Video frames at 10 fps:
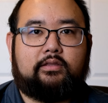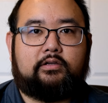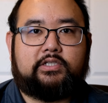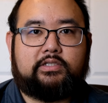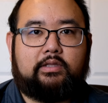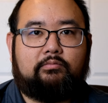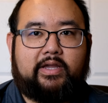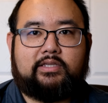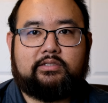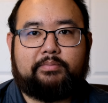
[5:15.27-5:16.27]
They're just in the
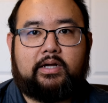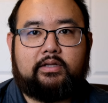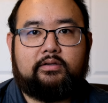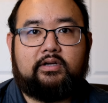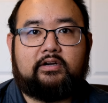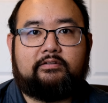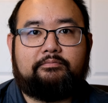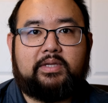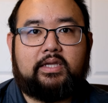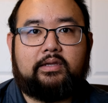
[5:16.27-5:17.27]
right spot
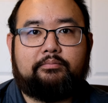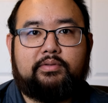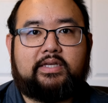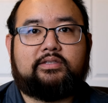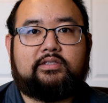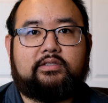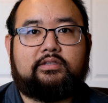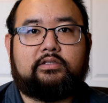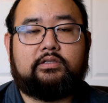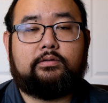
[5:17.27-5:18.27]
of being pleasant to
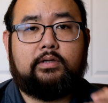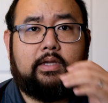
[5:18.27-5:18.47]
listen to.